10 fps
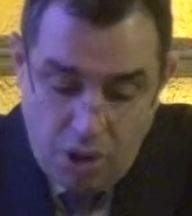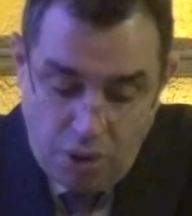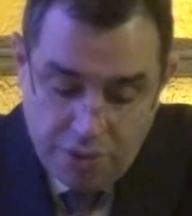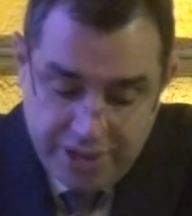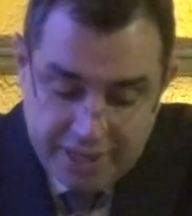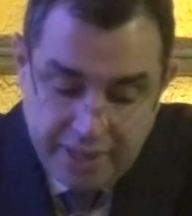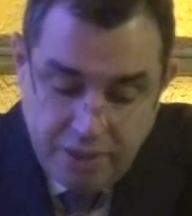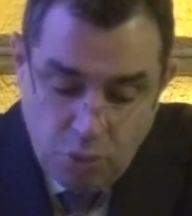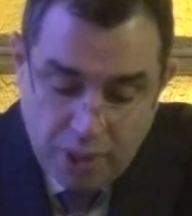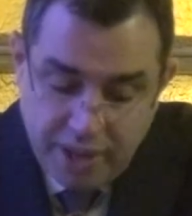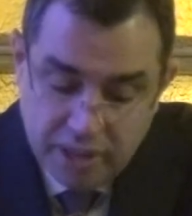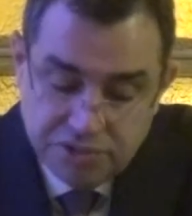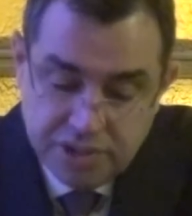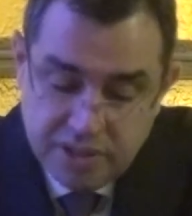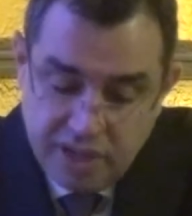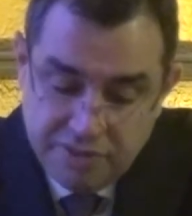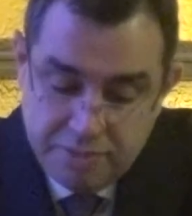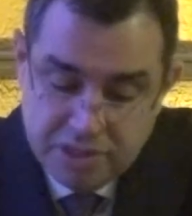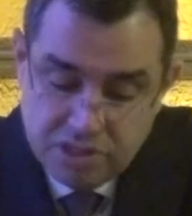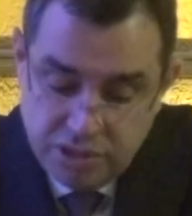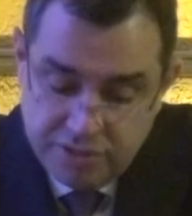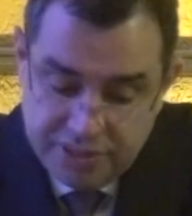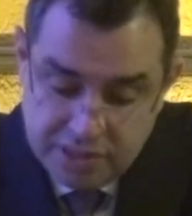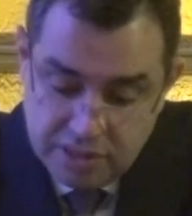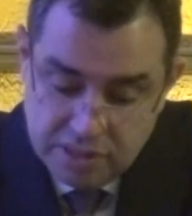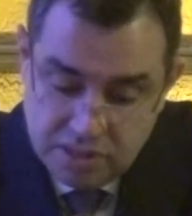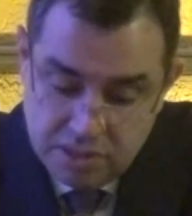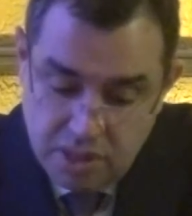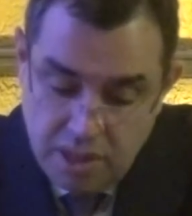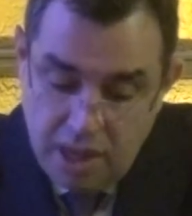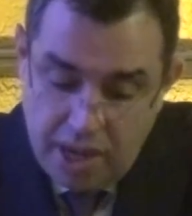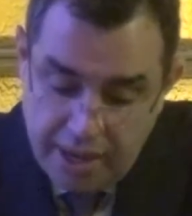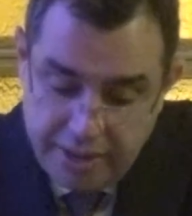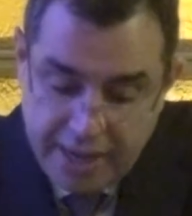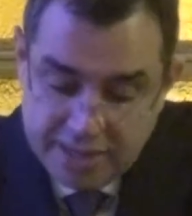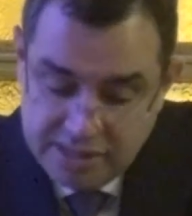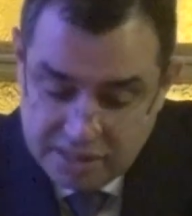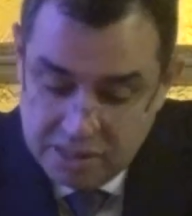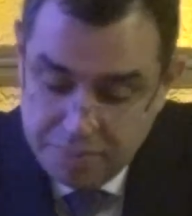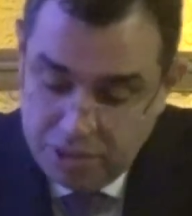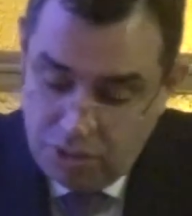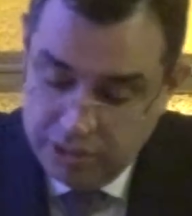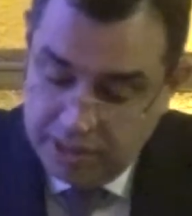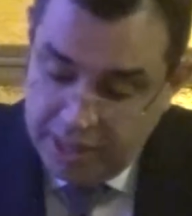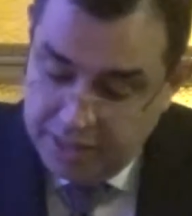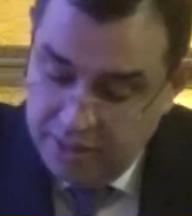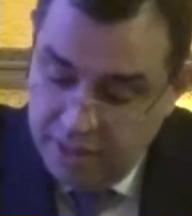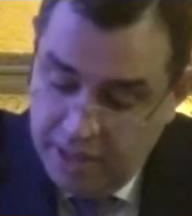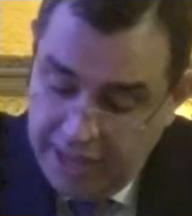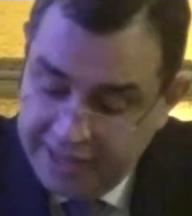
Already 100 government services are accessible online. An